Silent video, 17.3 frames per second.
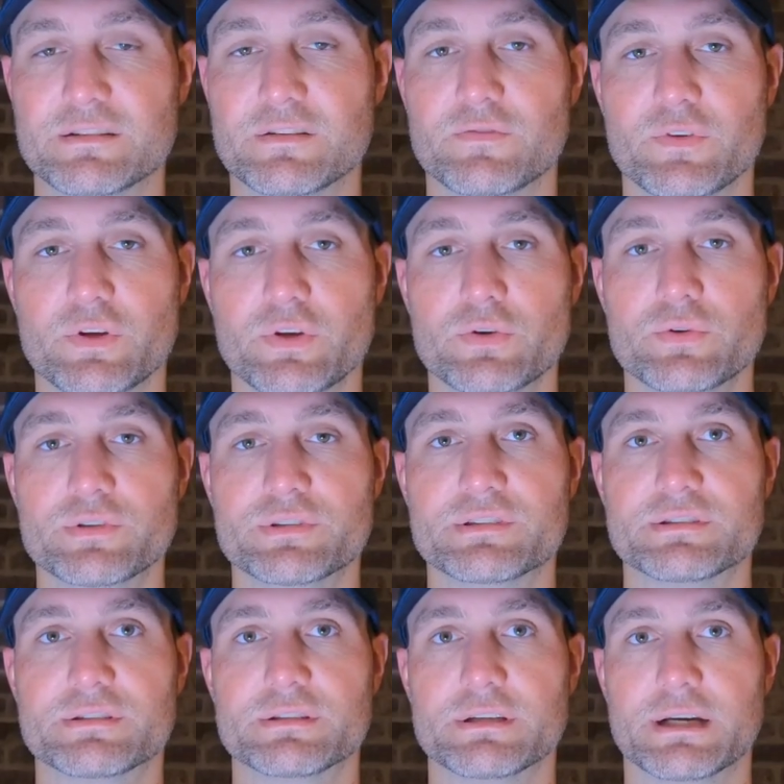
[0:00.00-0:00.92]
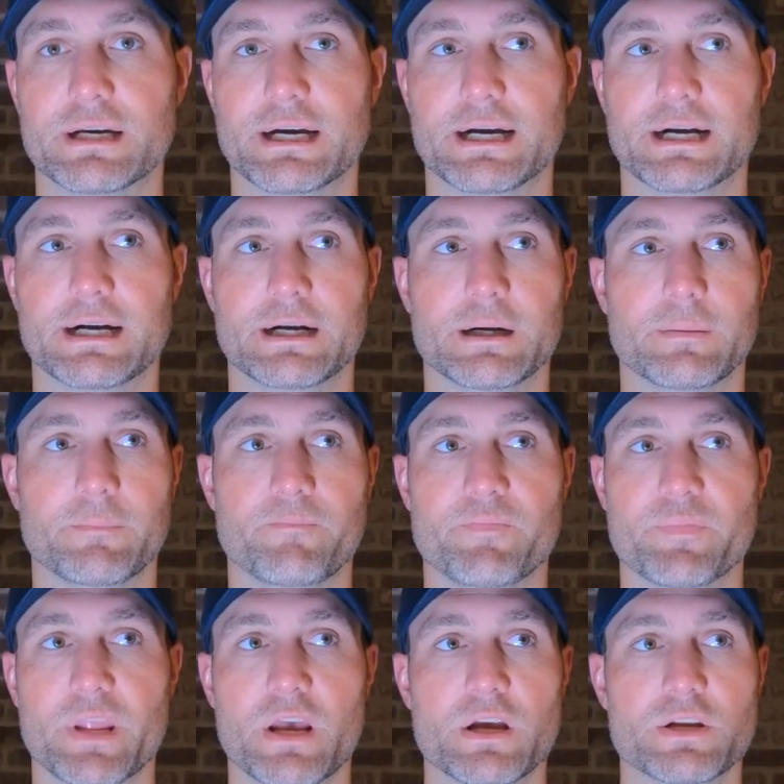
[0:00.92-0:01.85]
of use,
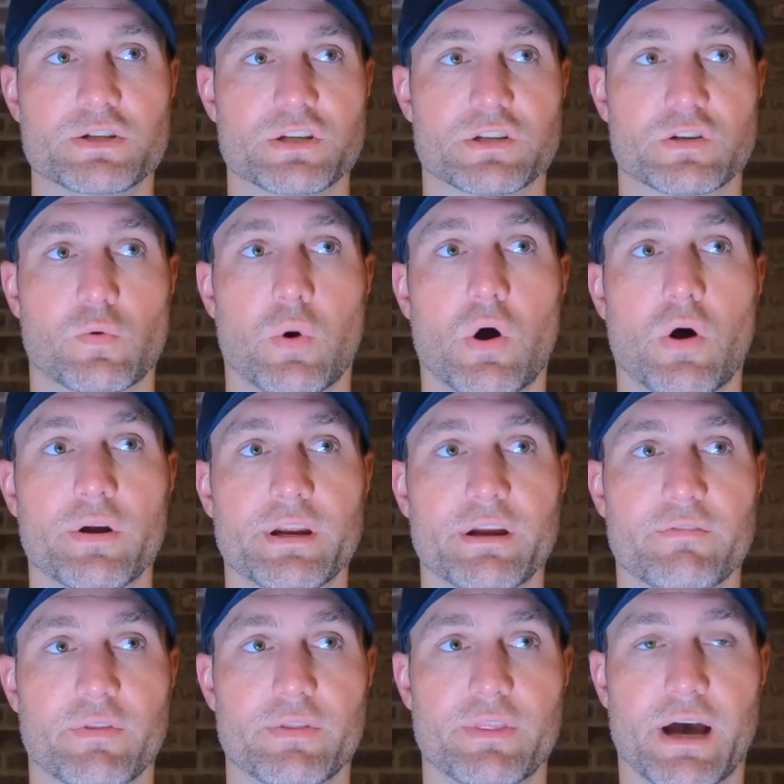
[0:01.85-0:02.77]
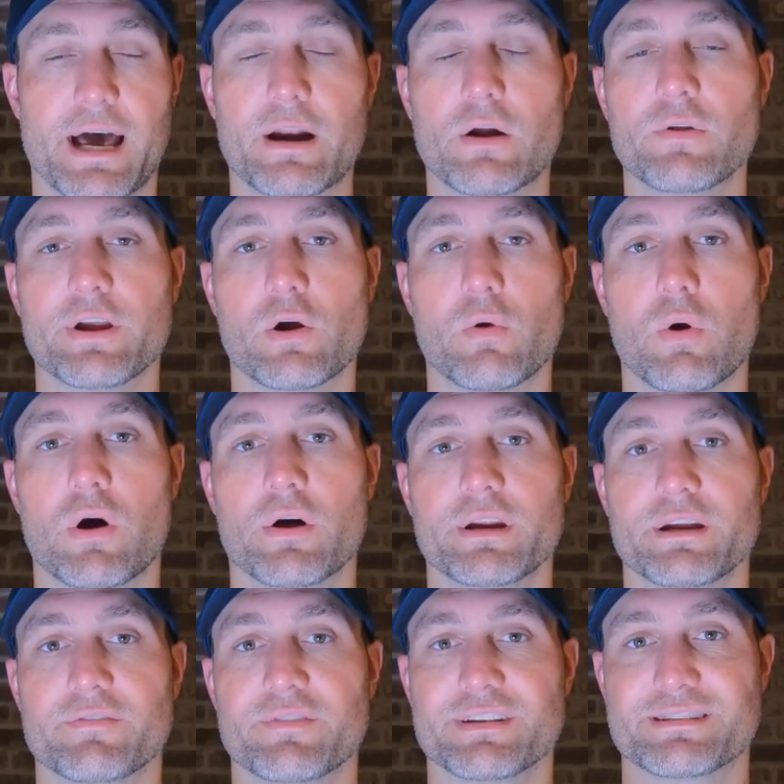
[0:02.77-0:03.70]
just not only
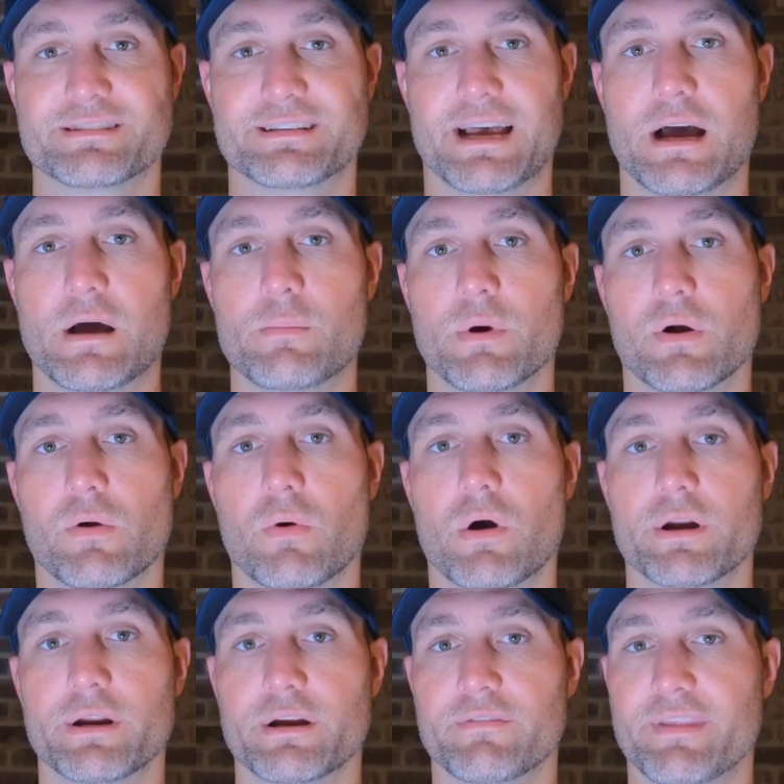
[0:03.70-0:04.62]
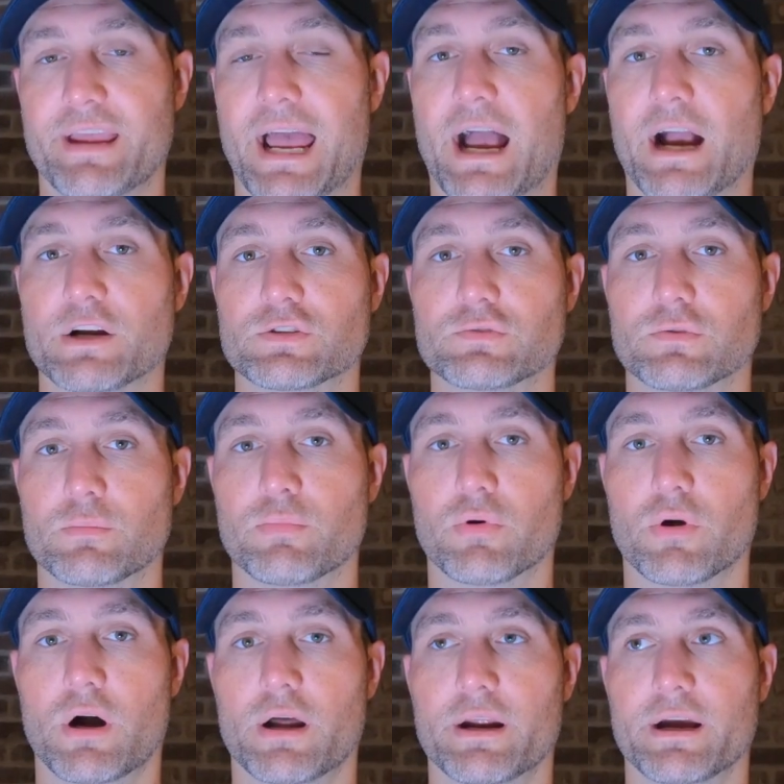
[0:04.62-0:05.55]
quality of the sound, but quality of the actual
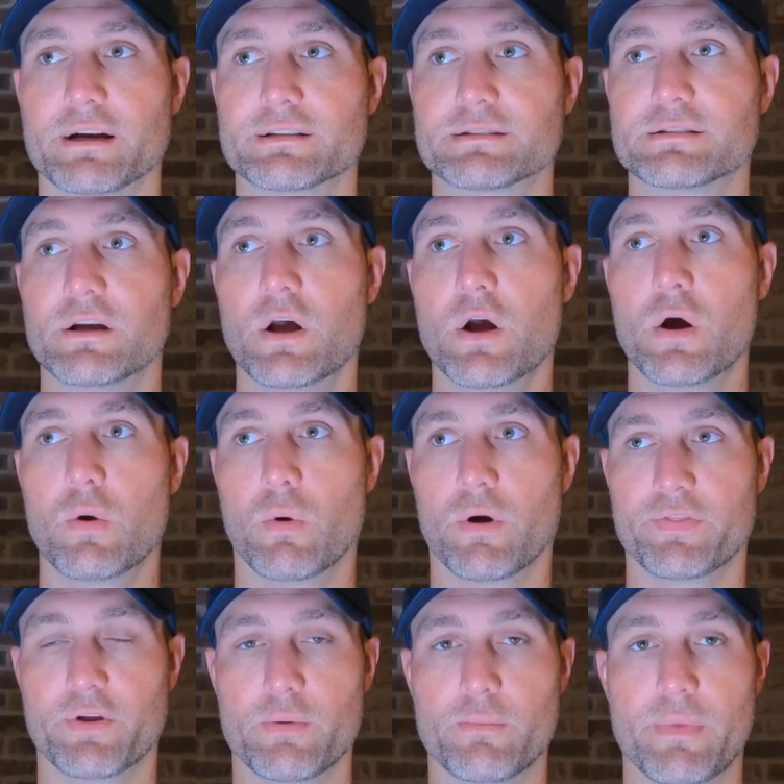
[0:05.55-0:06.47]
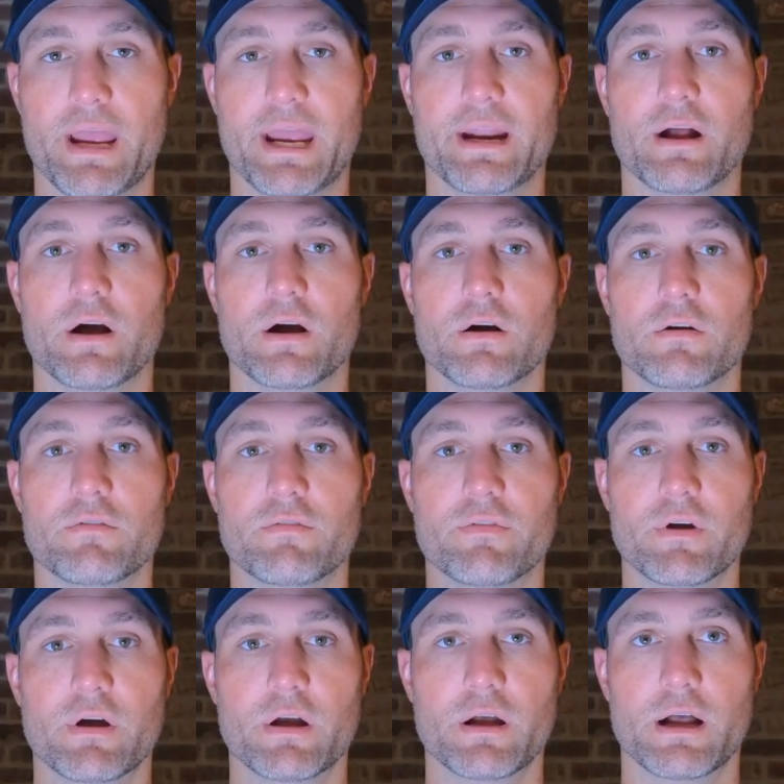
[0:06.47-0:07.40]
products, what they're made of.
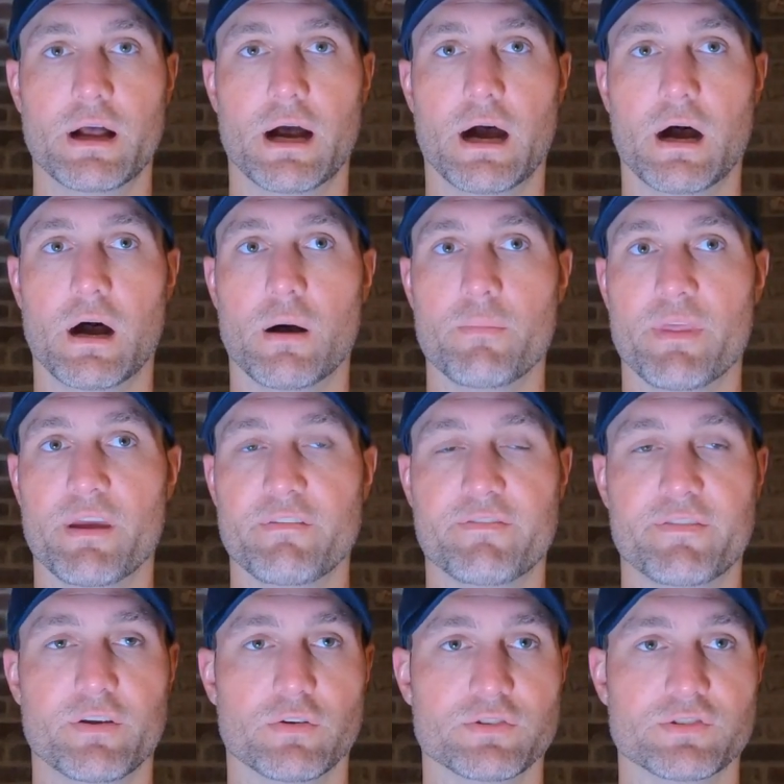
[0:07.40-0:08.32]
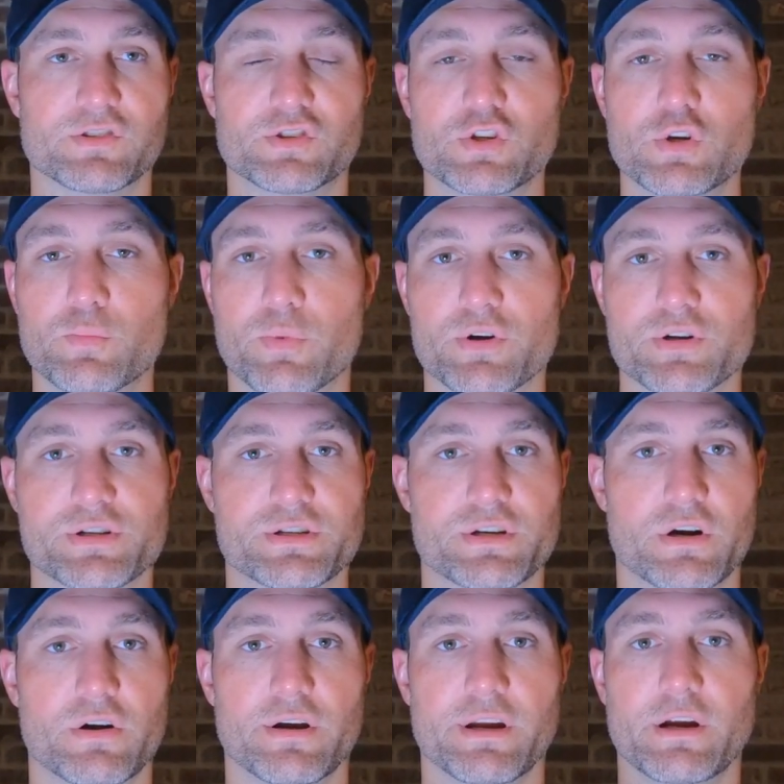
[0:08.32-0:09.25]
They feel super
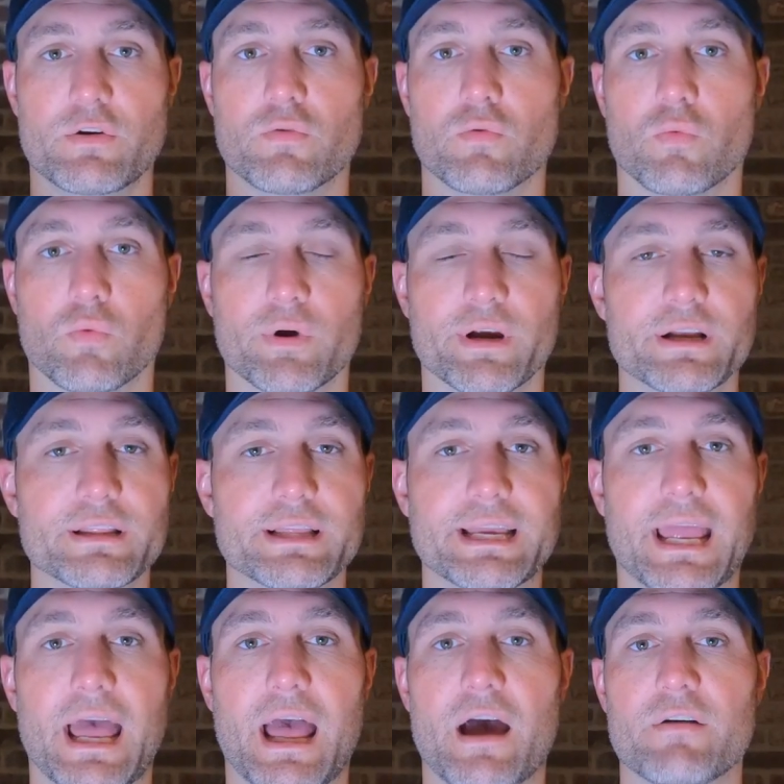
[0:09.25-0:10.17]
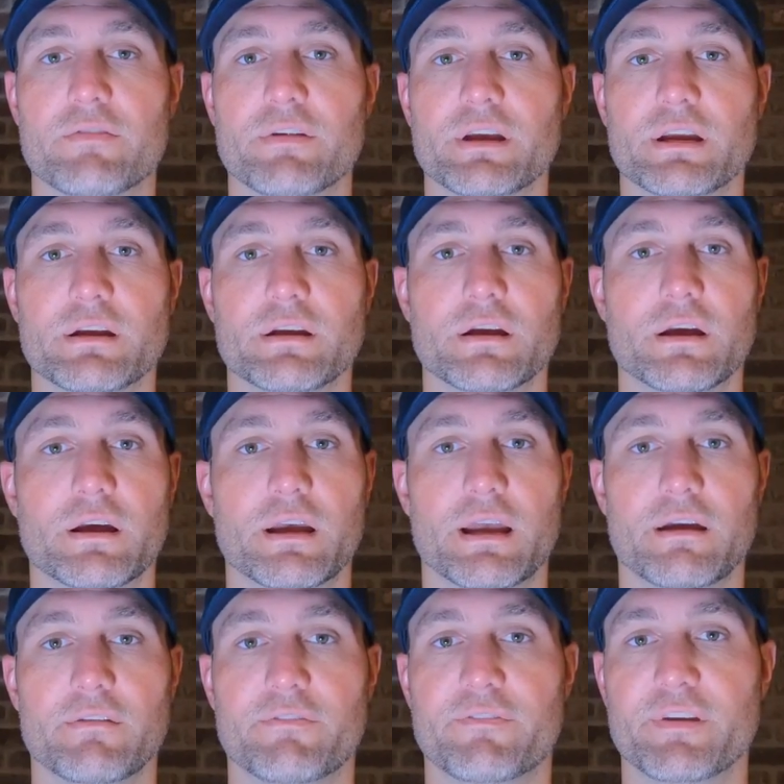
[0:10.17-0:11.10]
sturdy, really heavy.
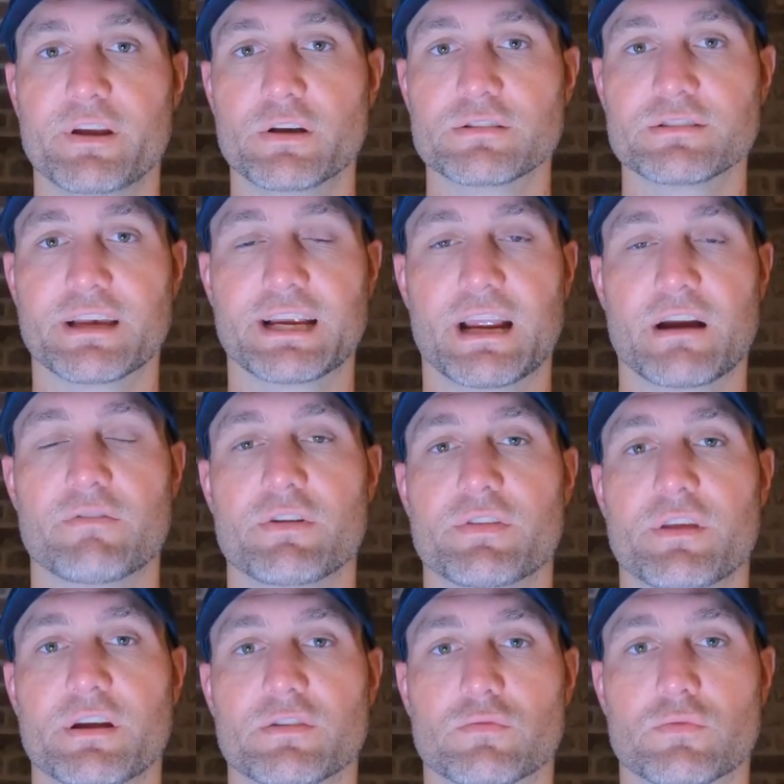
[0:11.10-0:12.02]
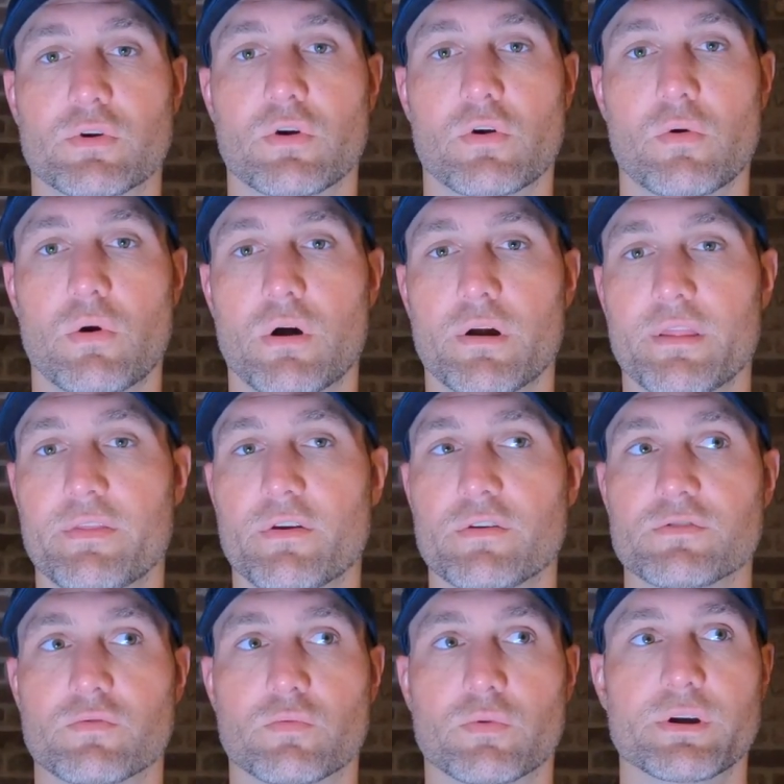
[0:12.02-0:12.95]
It feels like everything's real quality.
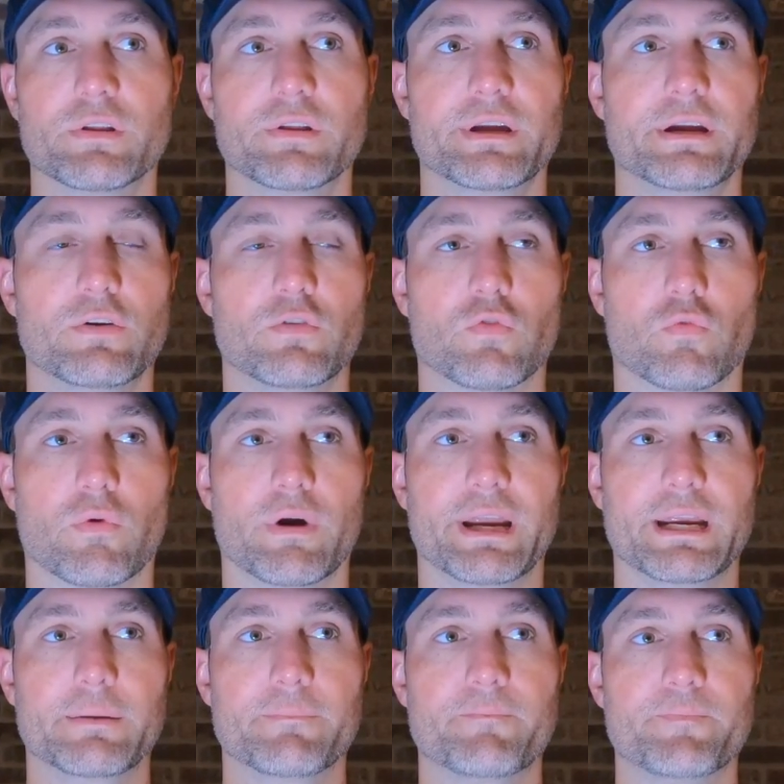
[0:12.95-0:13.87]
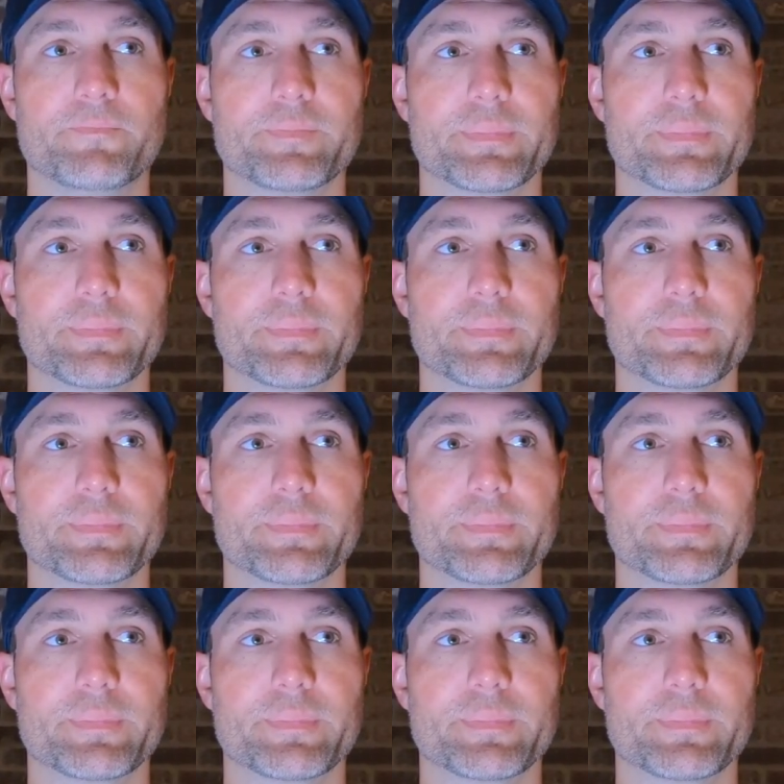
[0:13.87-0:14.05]
There's really great